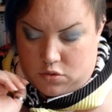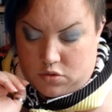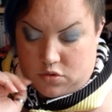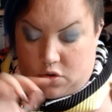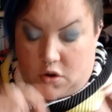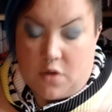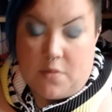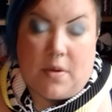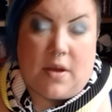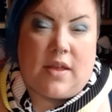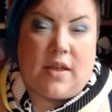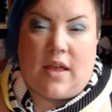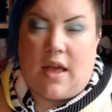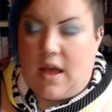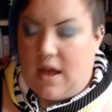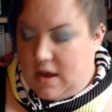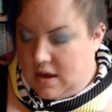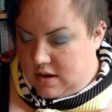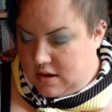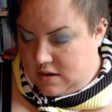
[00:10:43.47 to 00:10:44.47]
So my
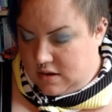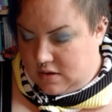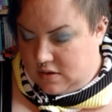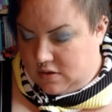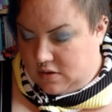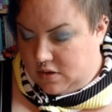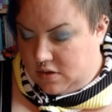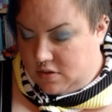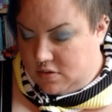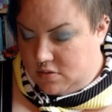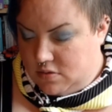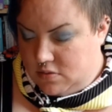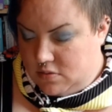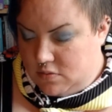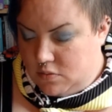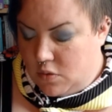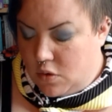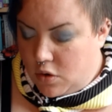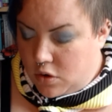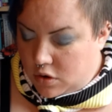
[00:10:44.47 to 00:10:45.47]
cat is,
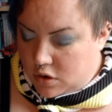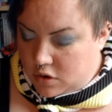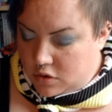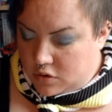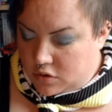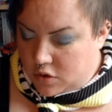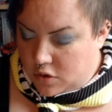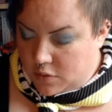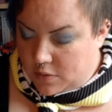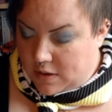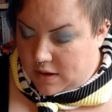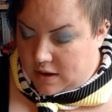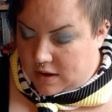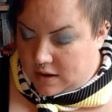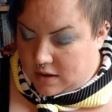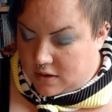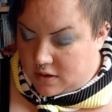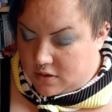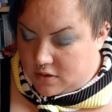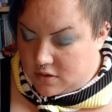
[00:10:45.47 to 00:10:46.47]
what are you
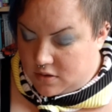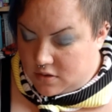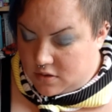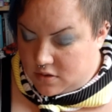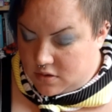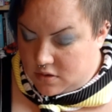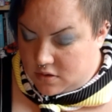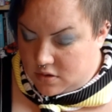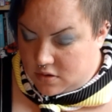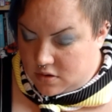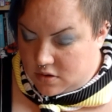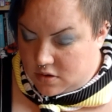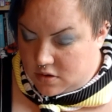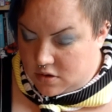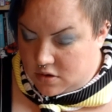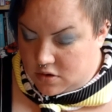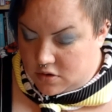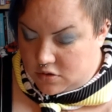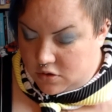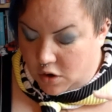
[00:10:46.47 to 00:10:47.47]
doing?
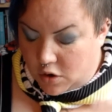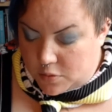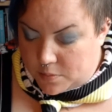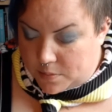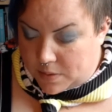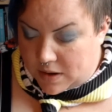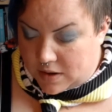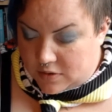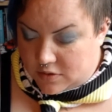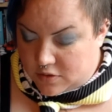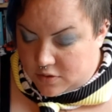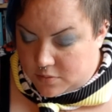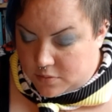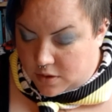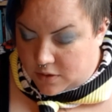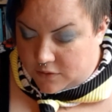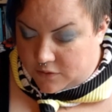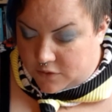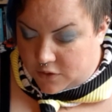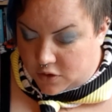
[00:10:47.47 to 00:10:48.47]
Don't pounce on my
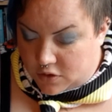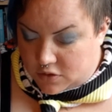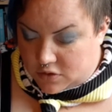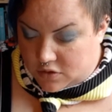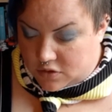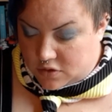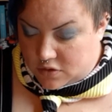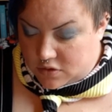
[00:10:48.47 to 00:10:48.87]
foot.